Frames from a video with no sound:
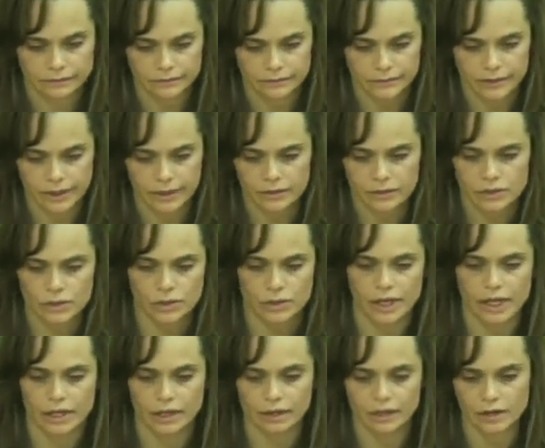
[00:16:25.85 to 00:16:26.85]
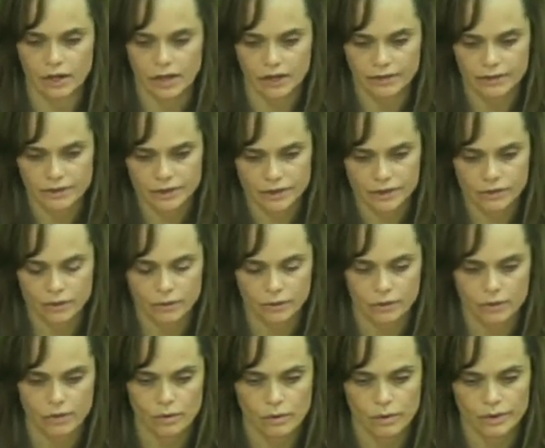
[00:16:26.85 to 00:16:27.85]
like train on this
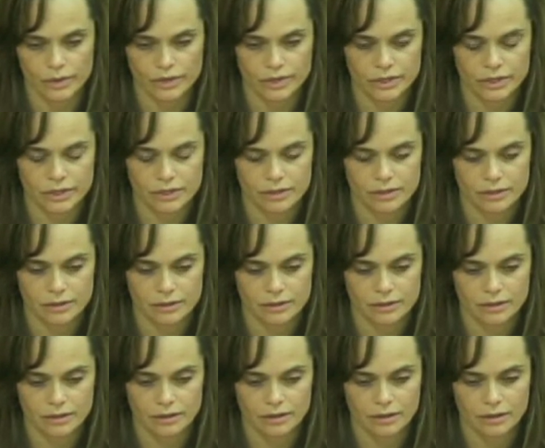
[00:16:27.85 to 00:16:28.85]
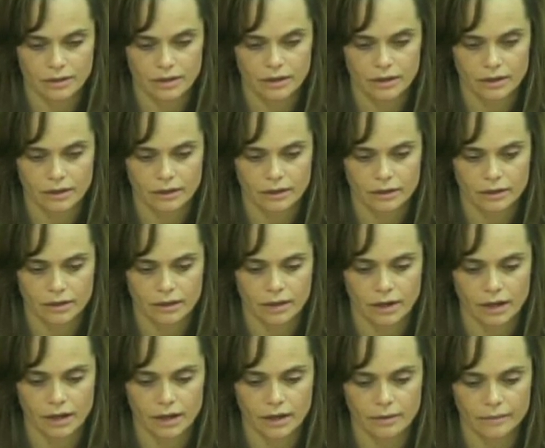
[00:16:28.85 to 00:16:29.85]
course,
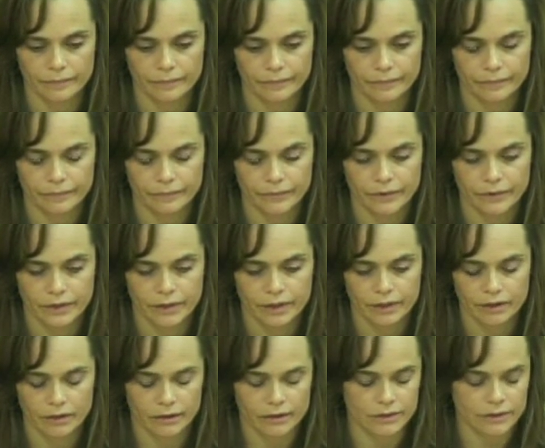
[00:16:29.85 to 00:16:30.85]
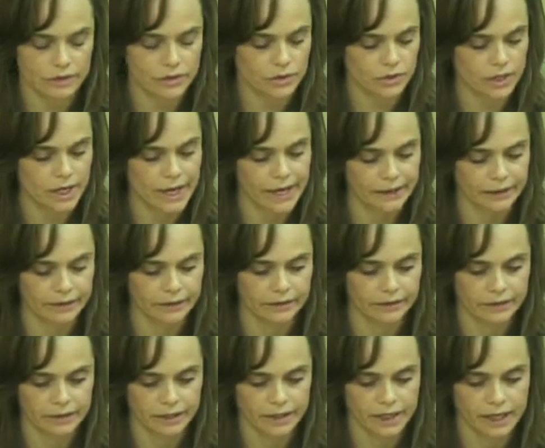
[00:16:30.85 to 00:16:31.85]
on this track,
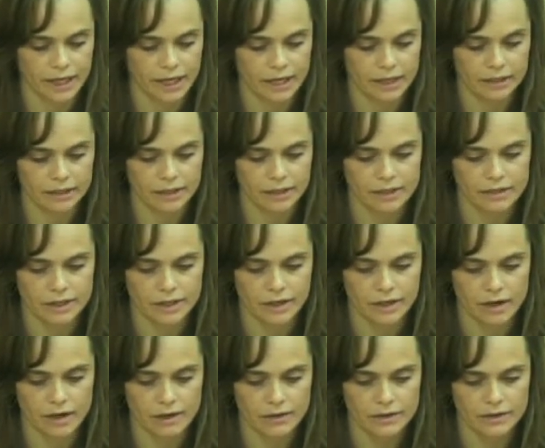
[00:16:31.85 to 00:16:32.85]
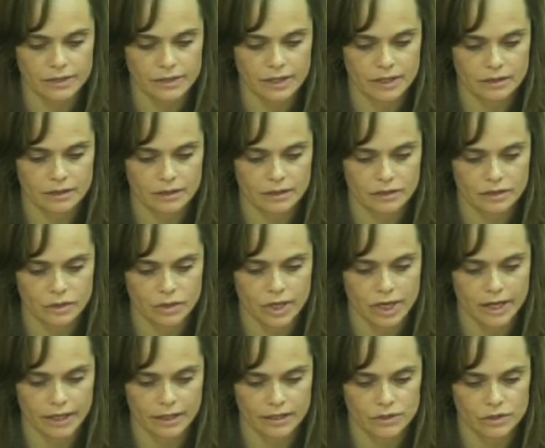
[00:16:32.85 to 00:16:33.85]
and it's like all of a sudden the
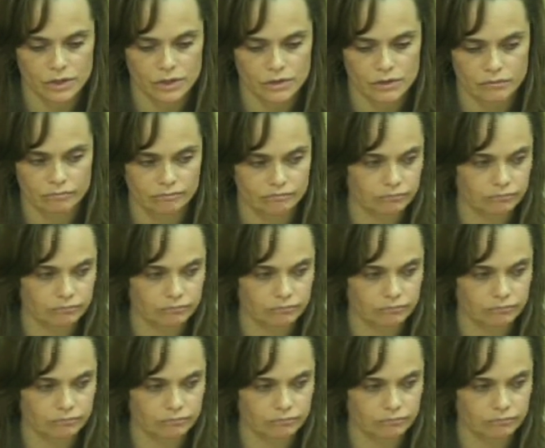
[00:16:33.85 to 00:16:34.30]
track has just